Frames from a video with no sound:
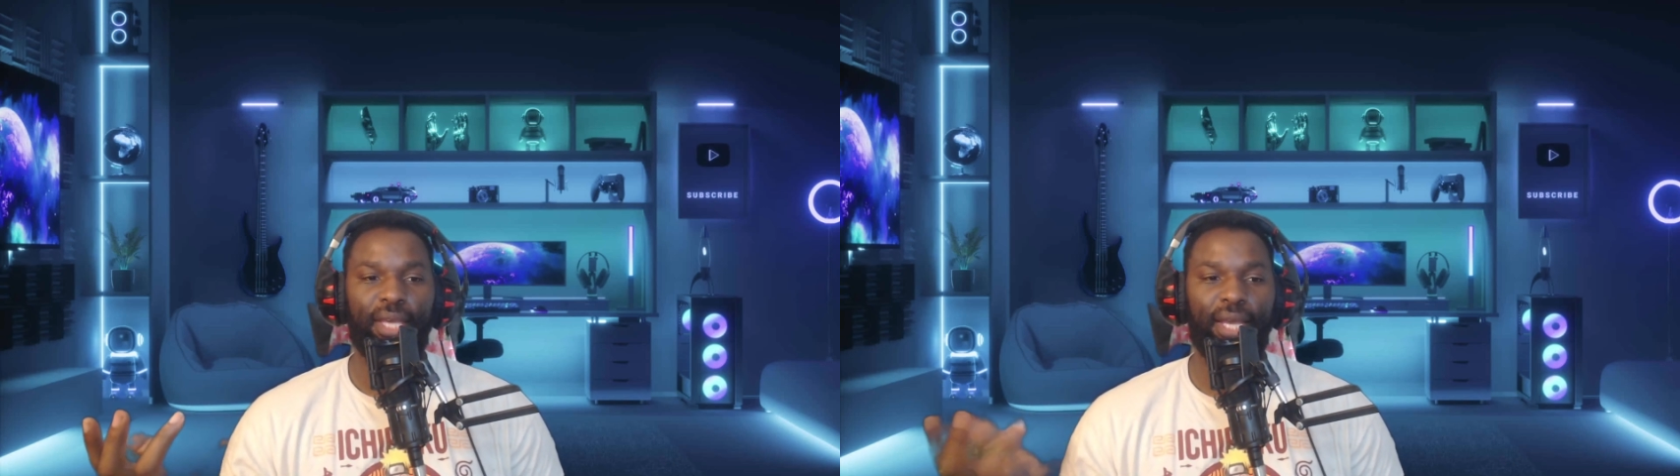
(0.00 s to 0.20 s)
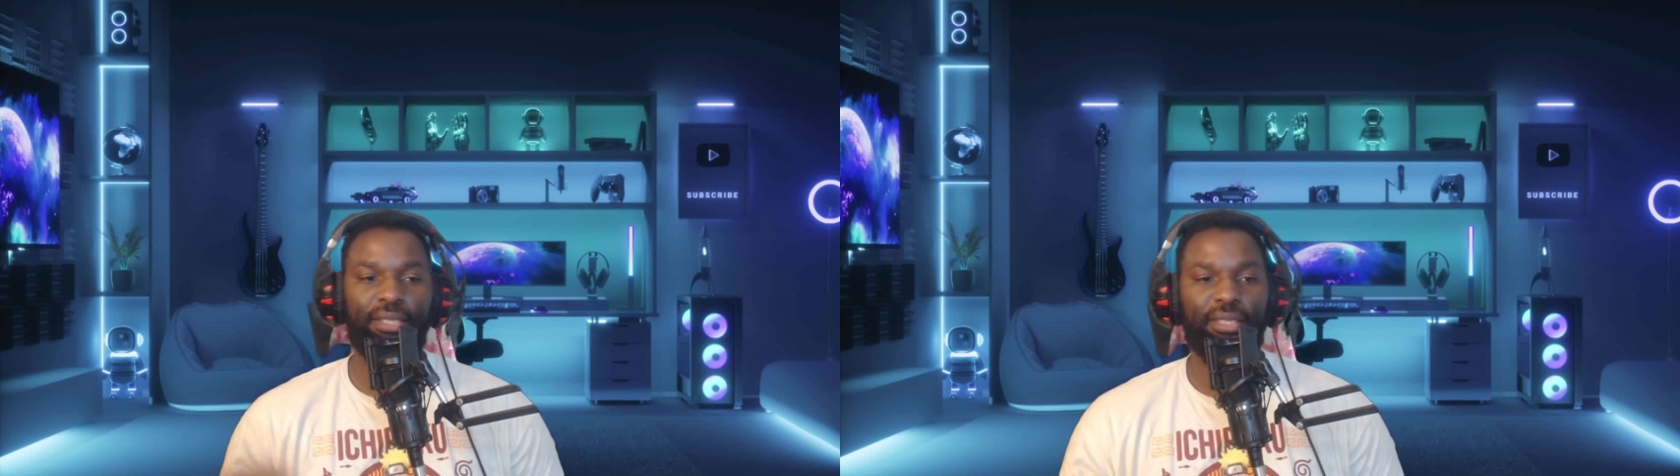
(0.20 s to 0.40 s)

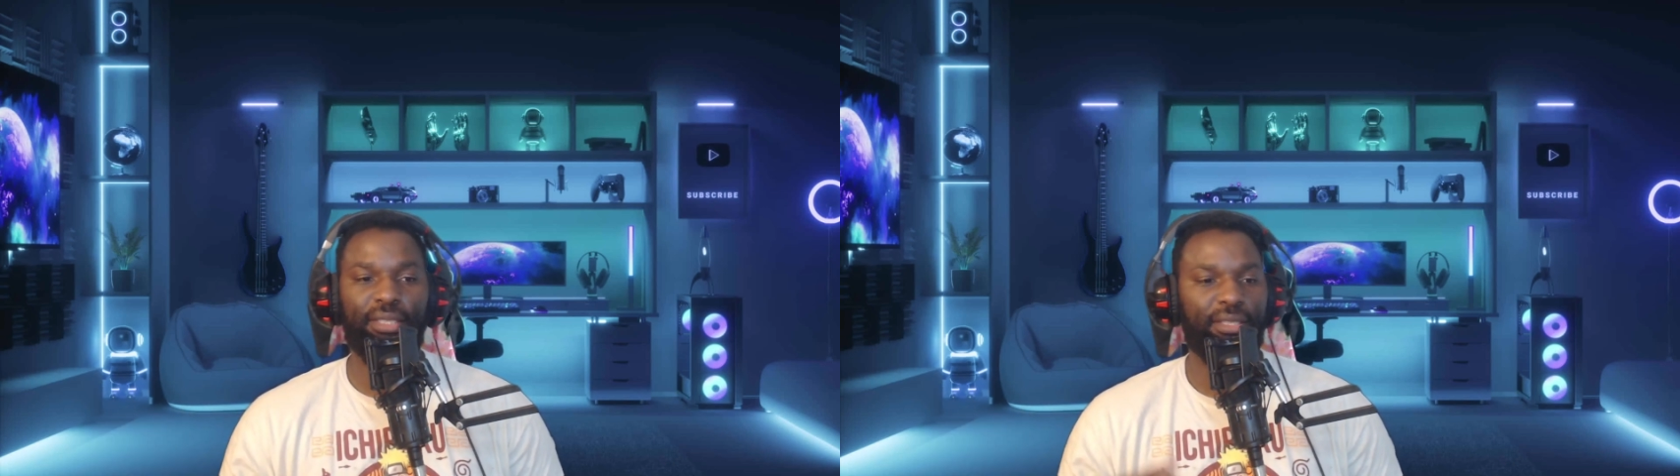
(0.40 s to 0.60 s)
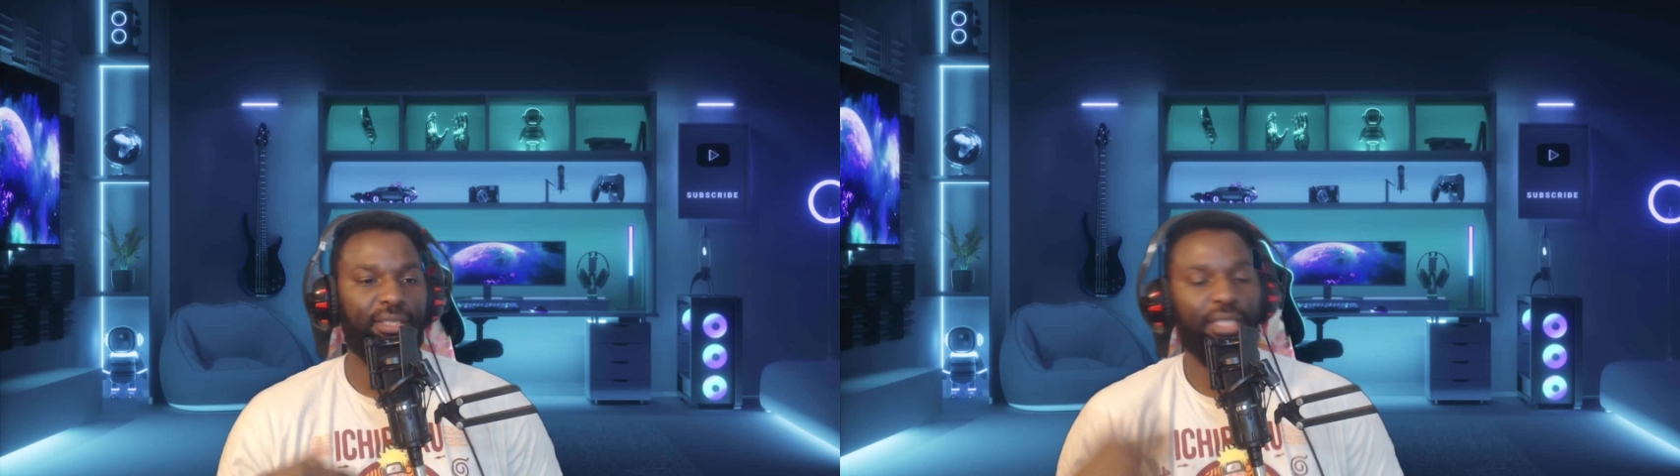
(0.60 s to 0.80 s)
It's
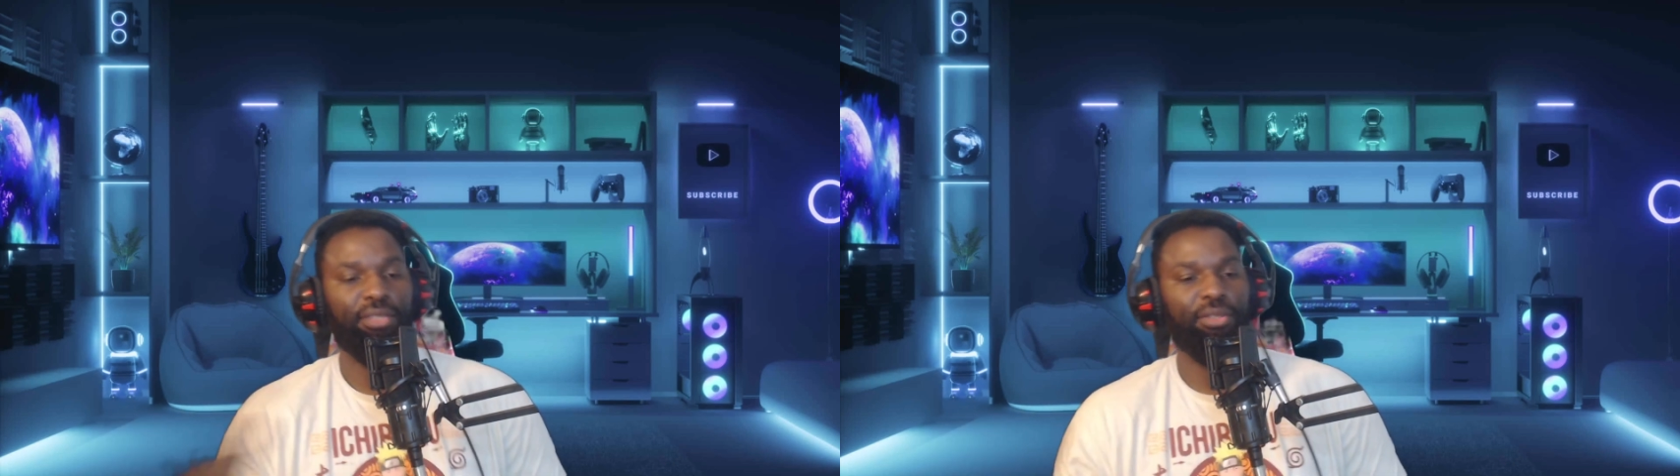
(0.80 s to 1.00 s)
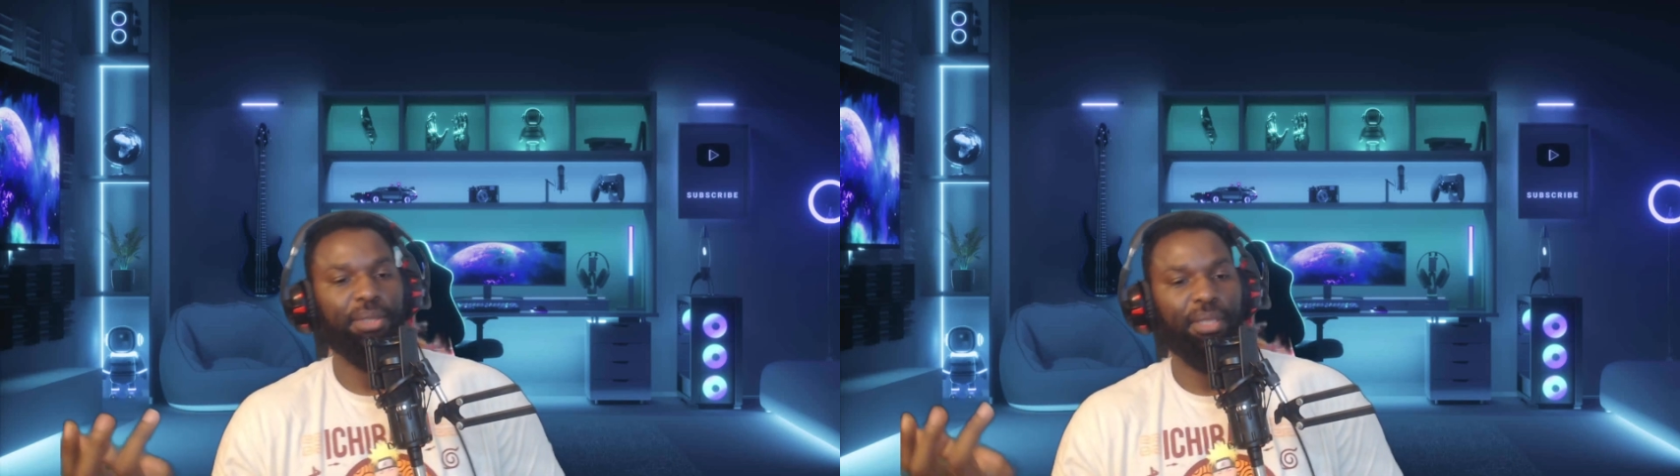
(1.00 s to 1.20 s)

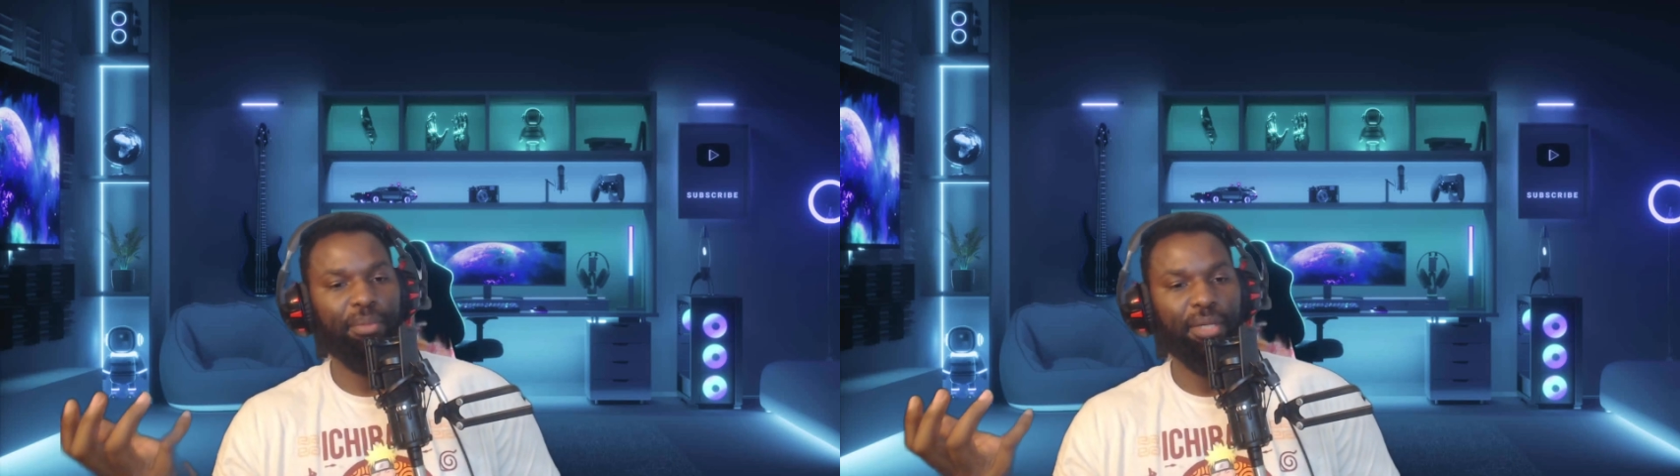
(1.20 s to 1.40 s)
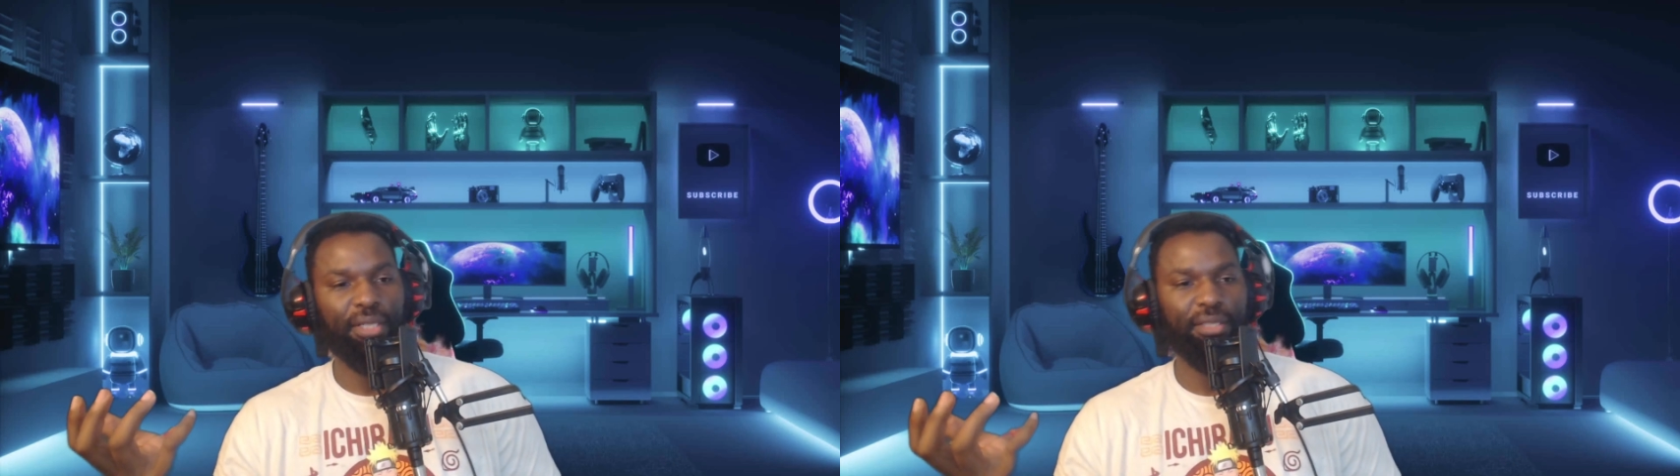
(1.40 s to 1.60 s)

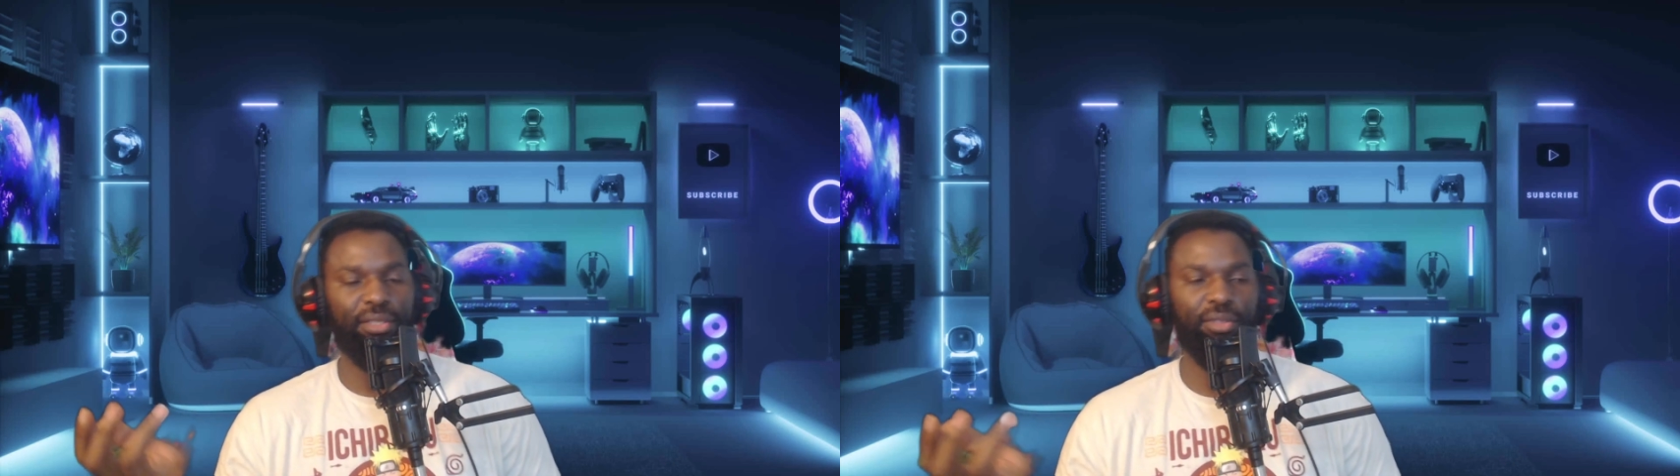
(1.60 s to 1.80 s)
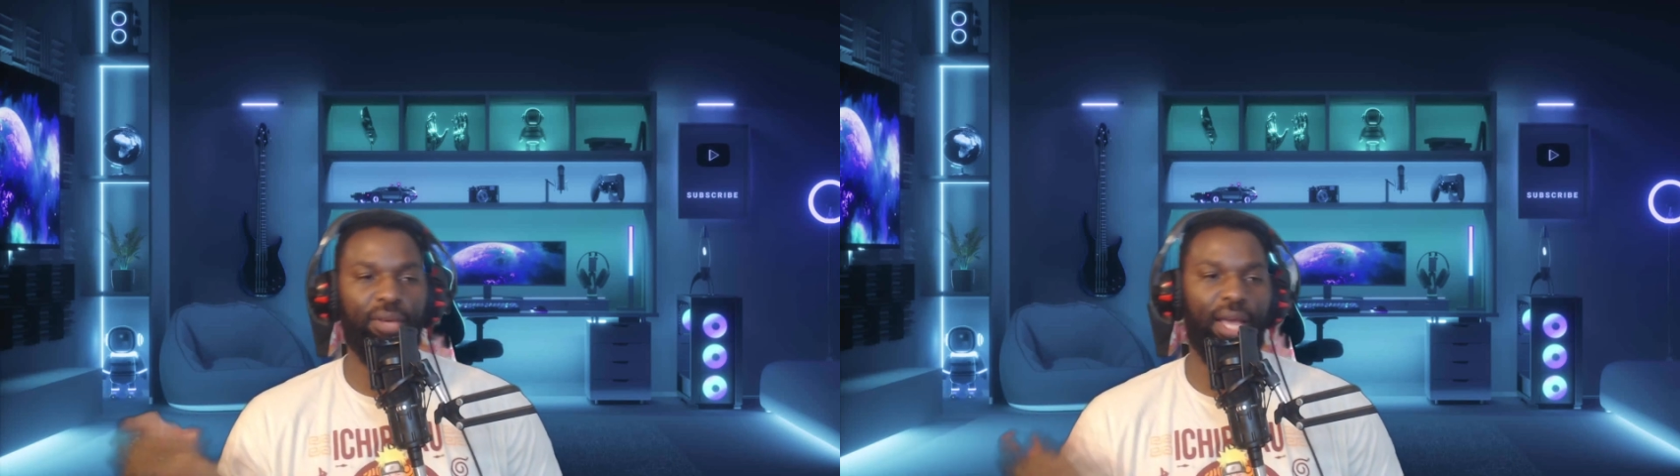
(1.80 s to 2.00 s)
censorship
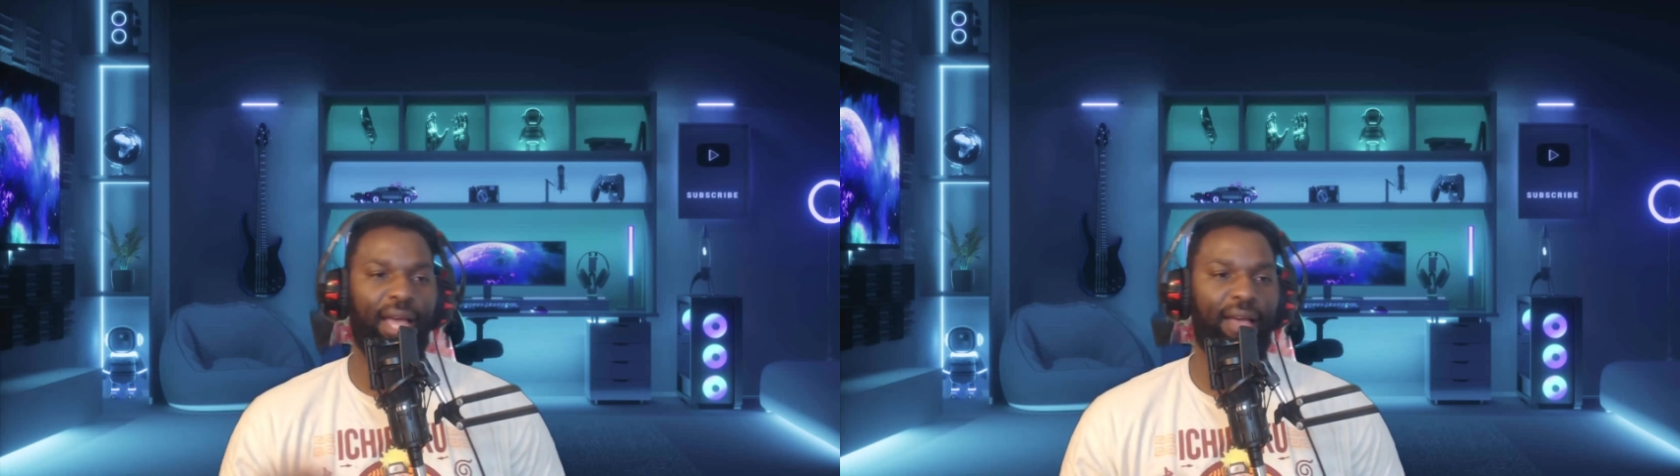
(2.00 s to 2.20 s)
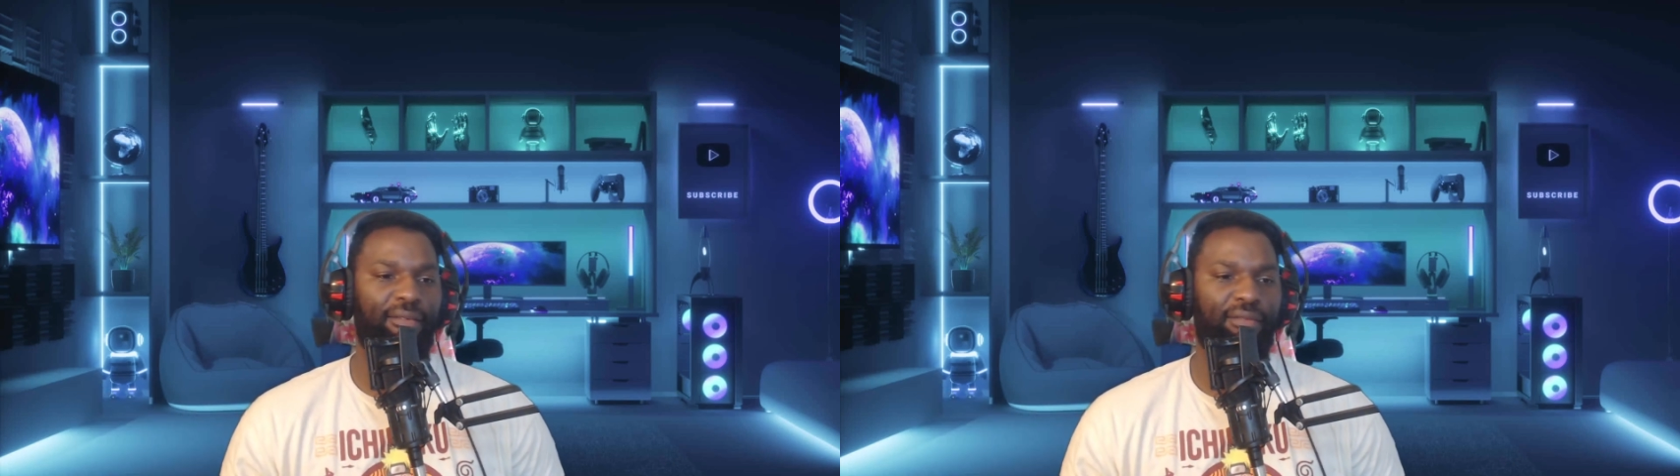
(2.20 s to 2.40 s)
to
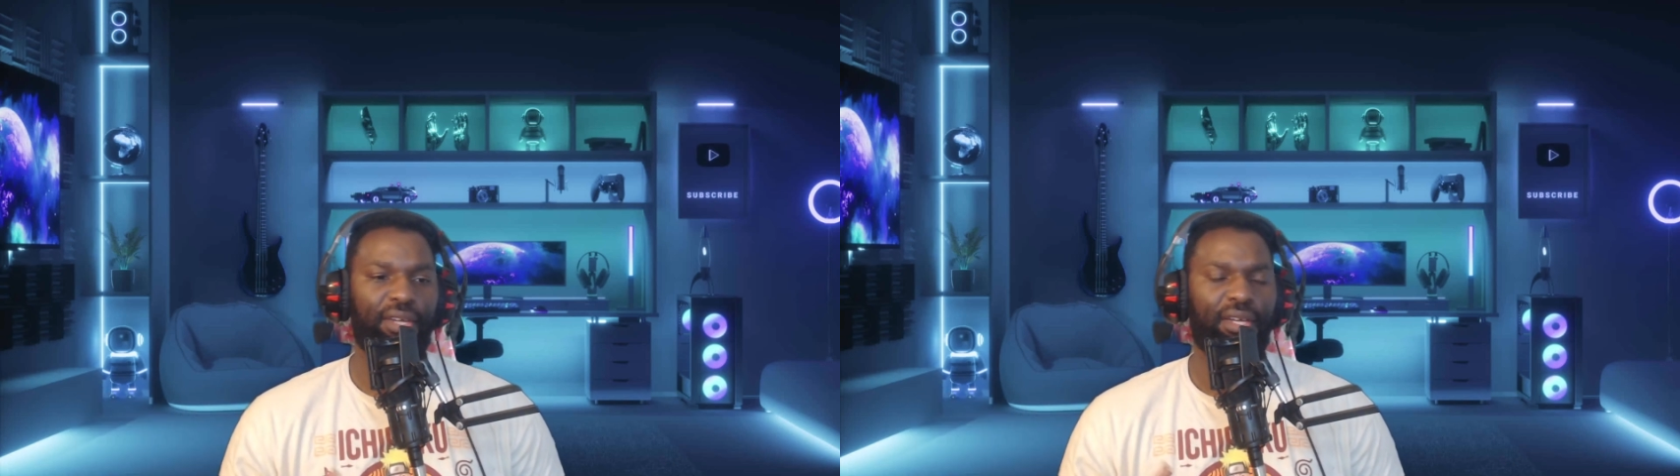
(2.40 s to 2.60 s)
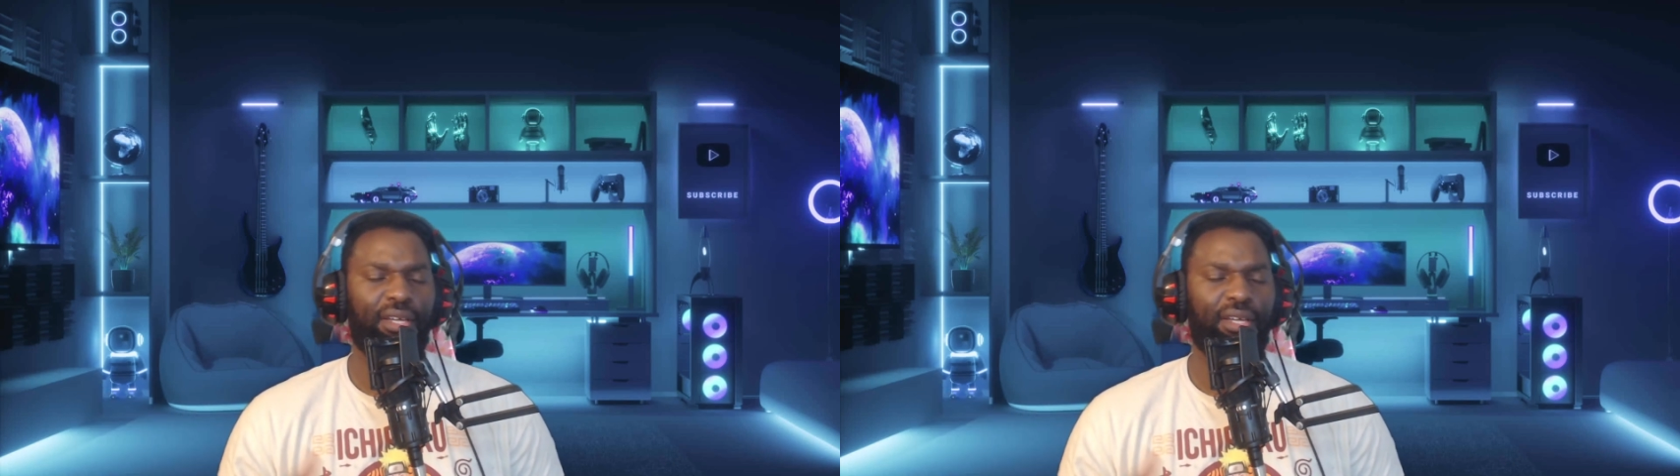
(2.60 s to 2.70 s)
have,